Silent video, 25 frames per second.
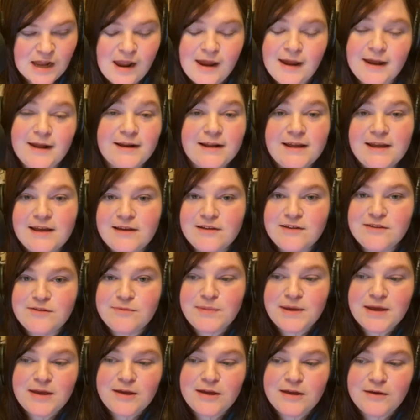It kills
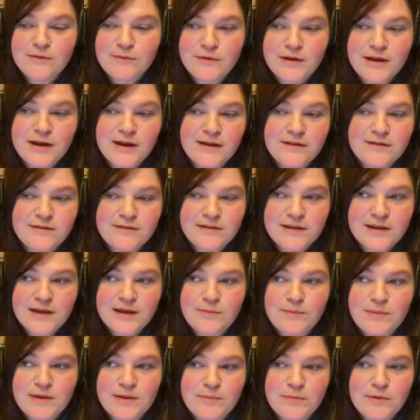me when I see
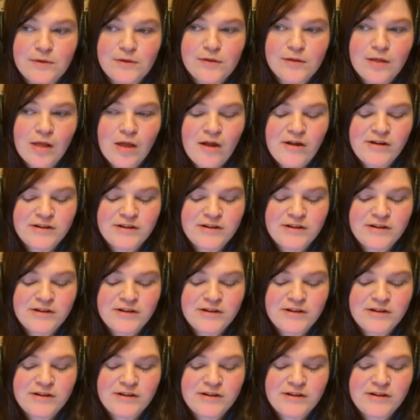people